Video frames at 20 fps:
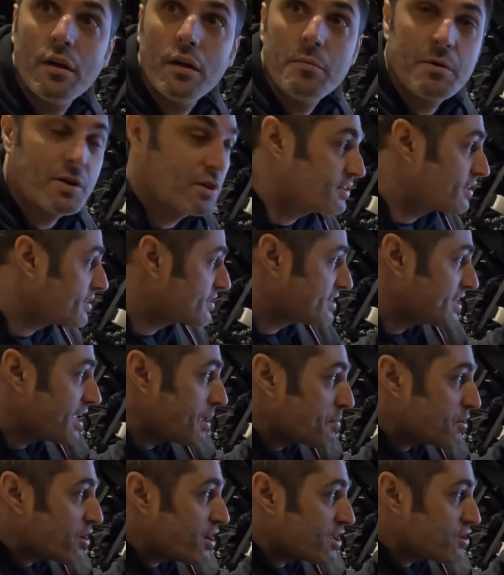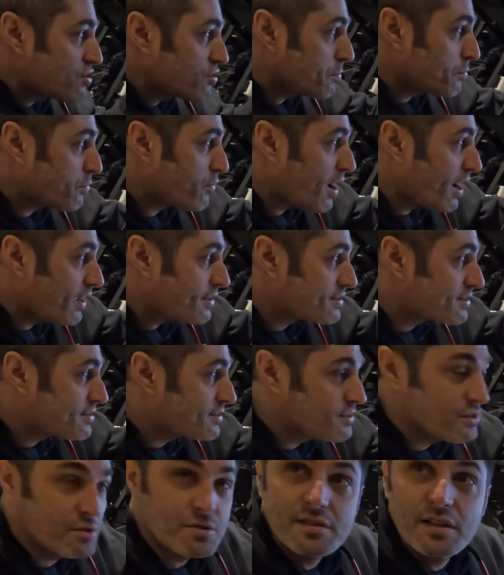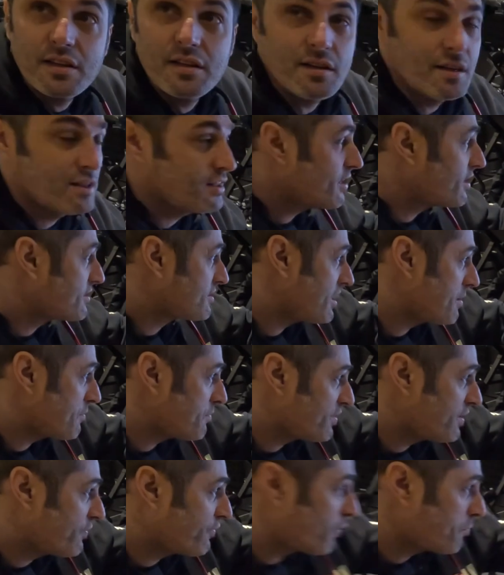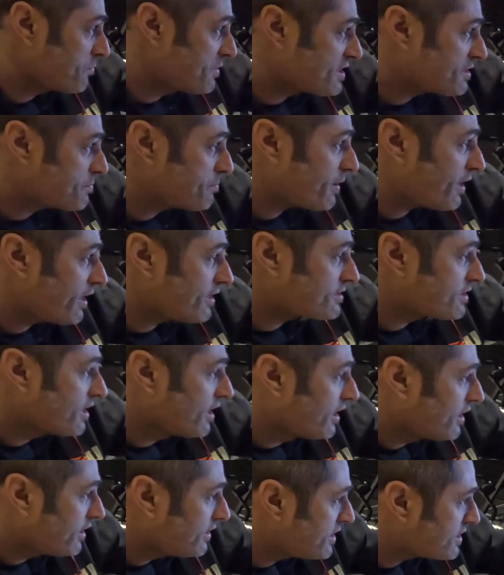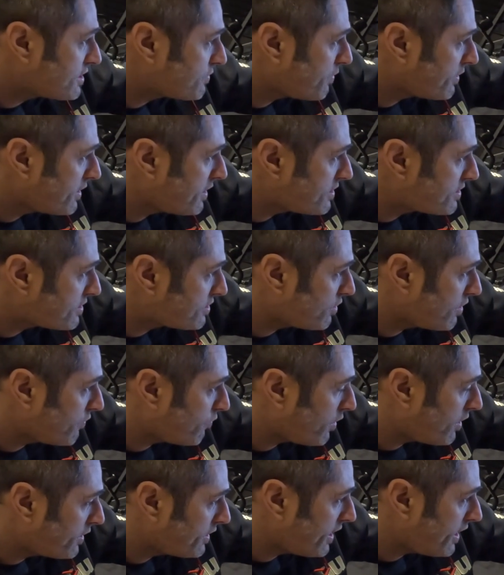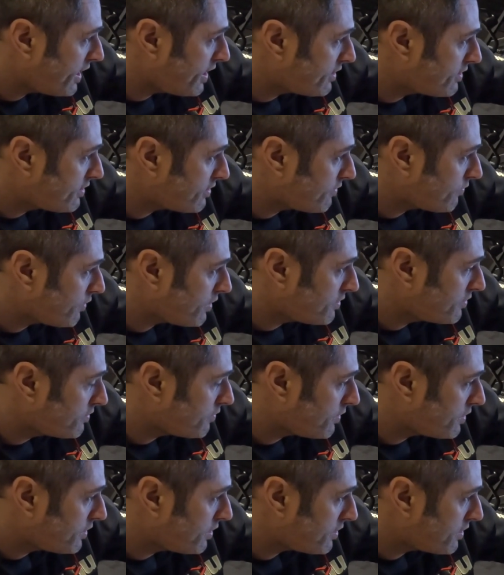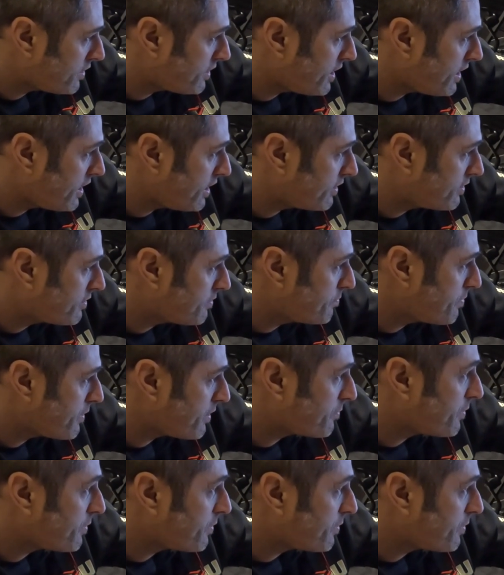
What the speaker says: Because it's the same range of price, you mm-hmm. see? The same. From this price, this one is 108 per